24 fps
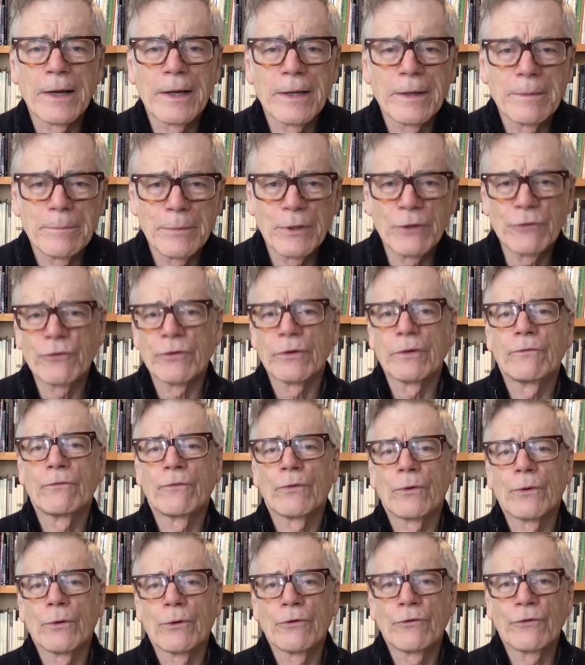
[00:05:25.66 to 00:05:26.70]
ambition
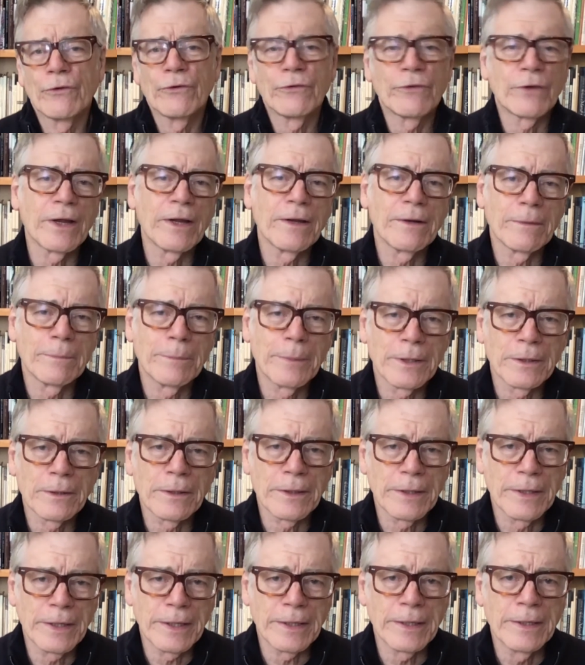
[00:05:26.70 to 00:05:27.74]
for
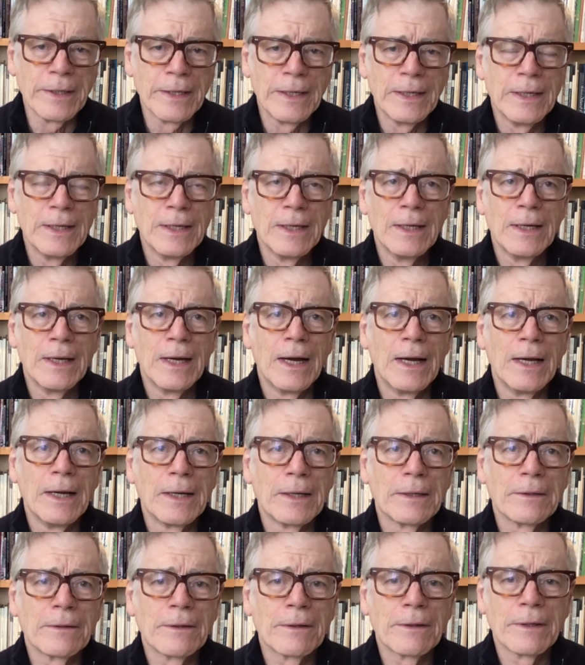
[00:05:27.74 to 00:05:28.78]
sustainability
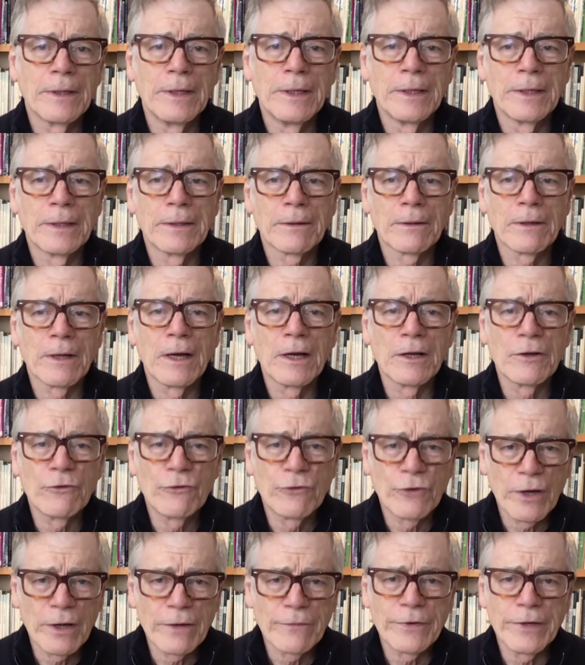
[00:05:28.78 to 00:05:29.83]
and
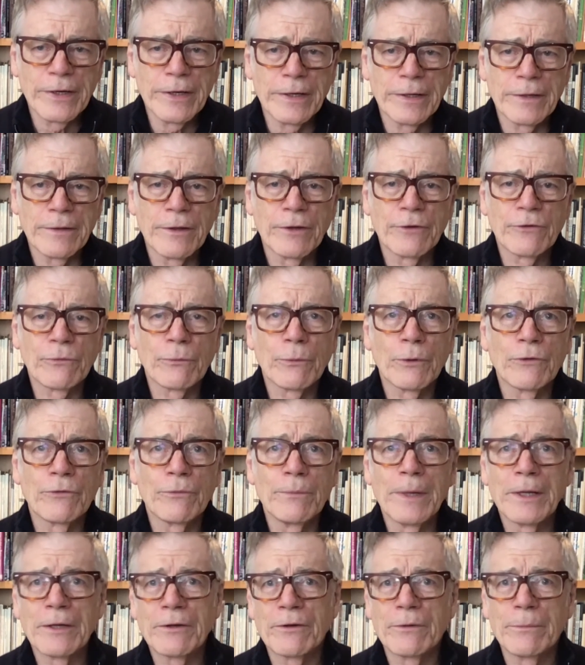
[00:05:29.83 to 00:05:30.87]
longevity. This was
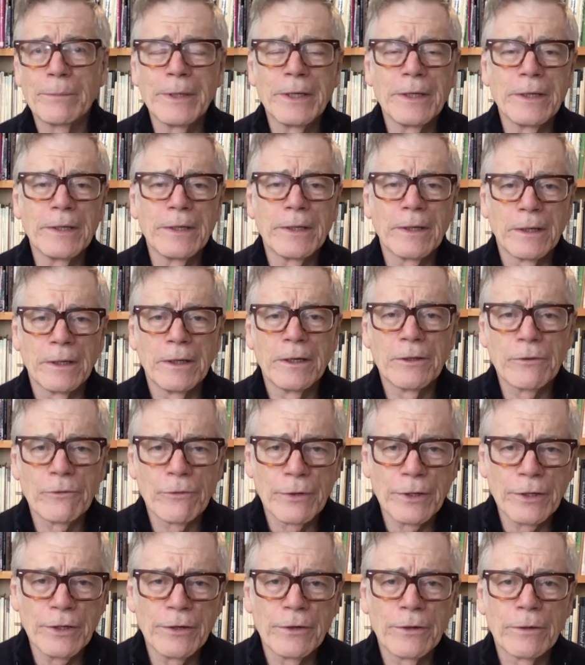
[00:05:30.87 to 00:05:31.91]
meant to be a
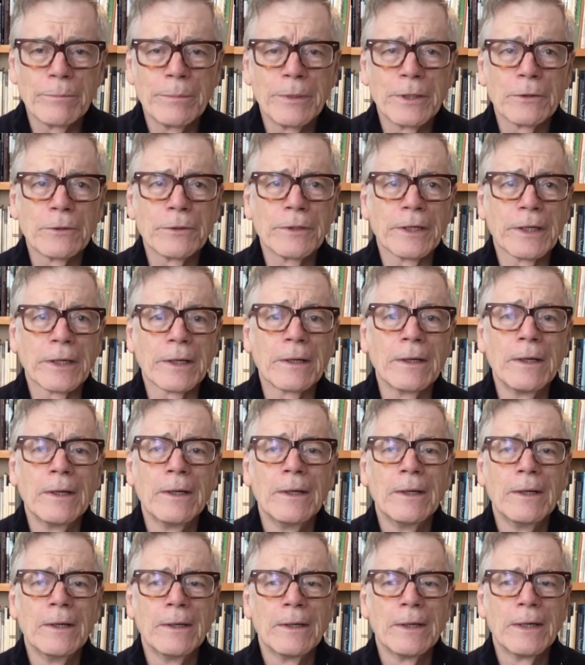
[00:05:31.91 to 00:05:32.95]
100-year building.
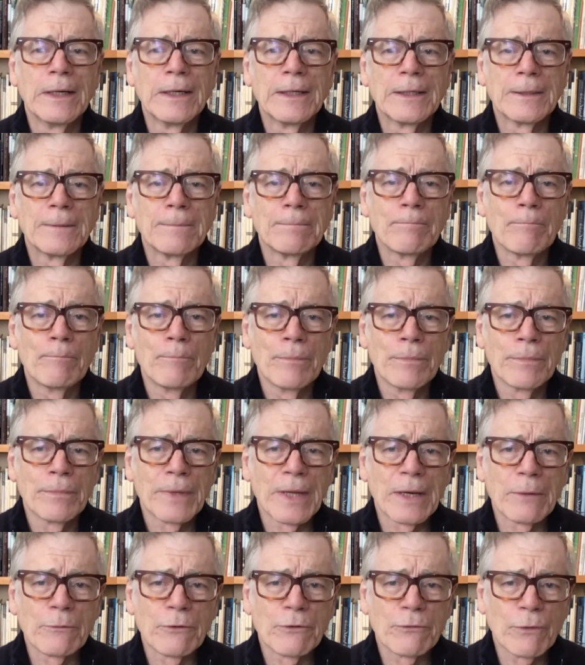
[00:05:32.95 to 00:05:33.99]
Um,
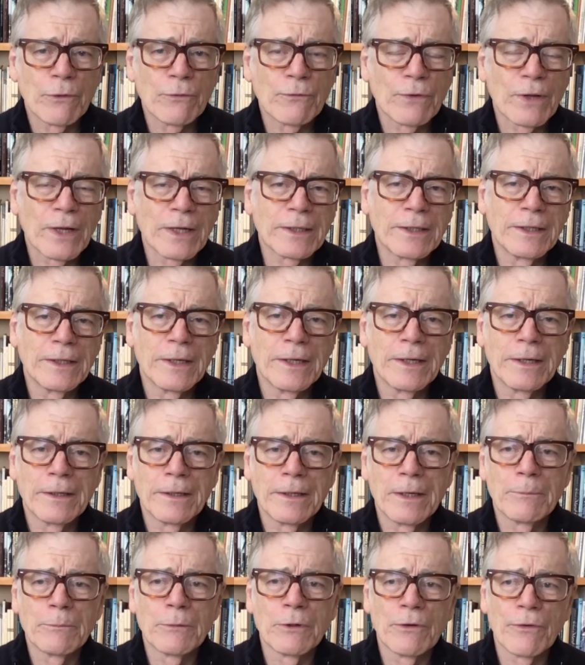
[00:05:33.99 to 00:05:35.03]
that was reflected in a
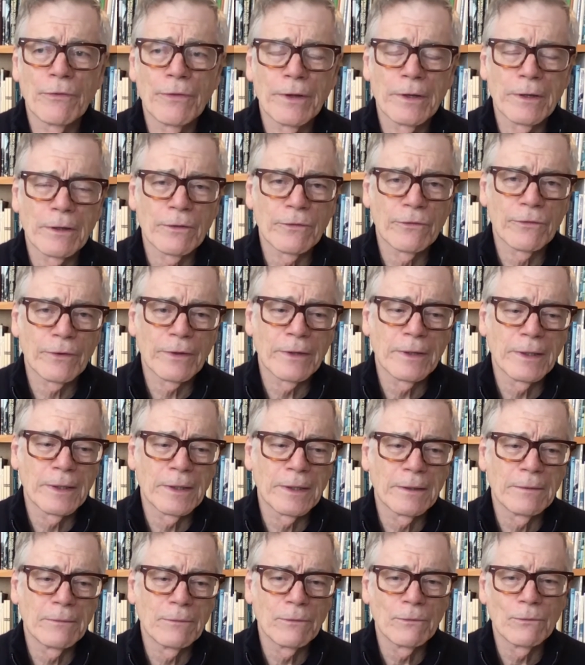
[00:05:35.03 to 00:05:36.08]
number of things.
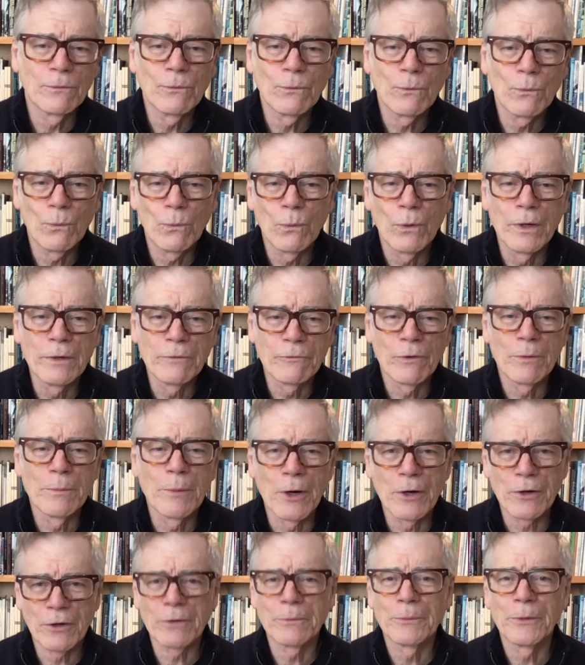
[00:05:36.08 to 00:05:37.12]
One
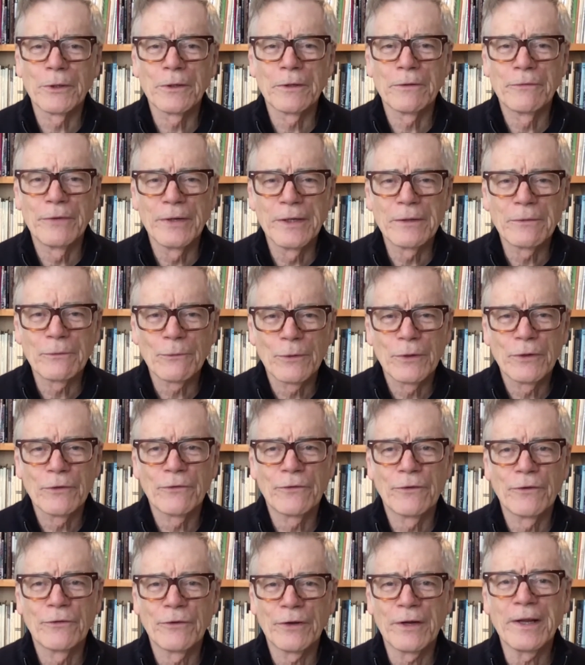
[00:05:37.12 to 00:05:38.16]
remarkable event was
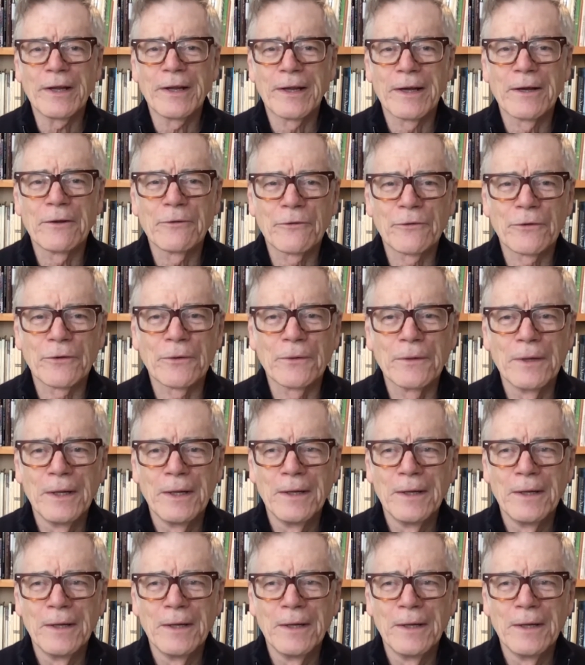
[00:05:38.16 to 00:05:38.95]
the city council